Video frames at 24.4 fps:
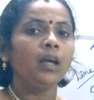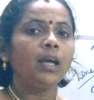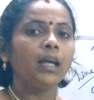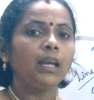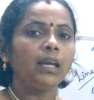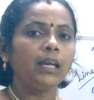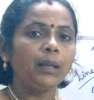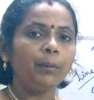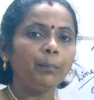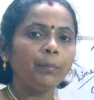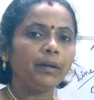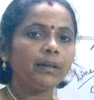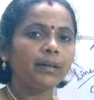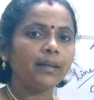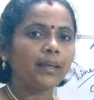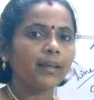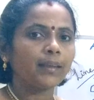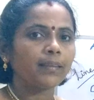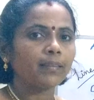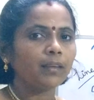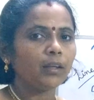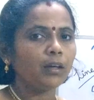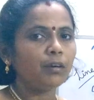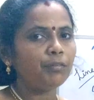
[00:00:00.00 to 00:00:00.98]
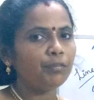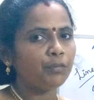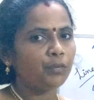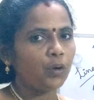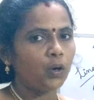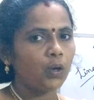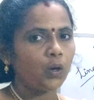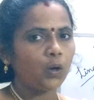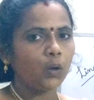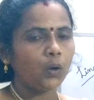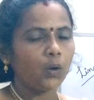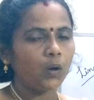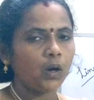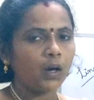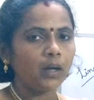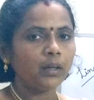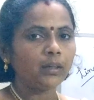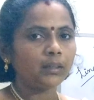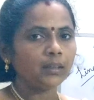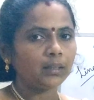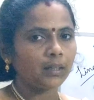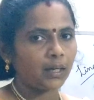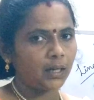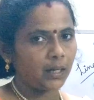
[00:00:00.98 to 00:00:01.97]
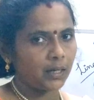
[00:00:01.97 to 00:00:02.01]
limiting the follow-on
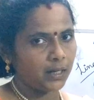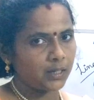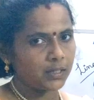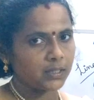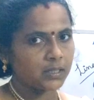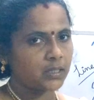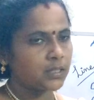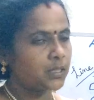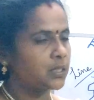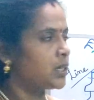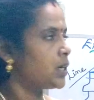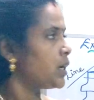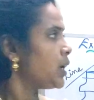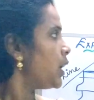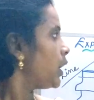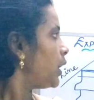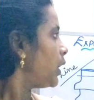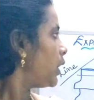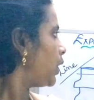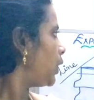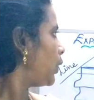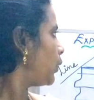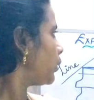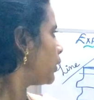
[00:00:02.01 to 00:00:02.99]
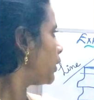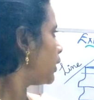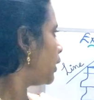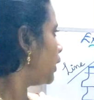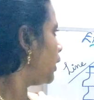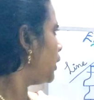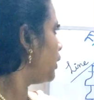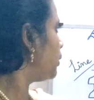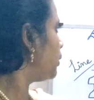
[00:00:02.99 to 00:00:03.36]
current. Now, here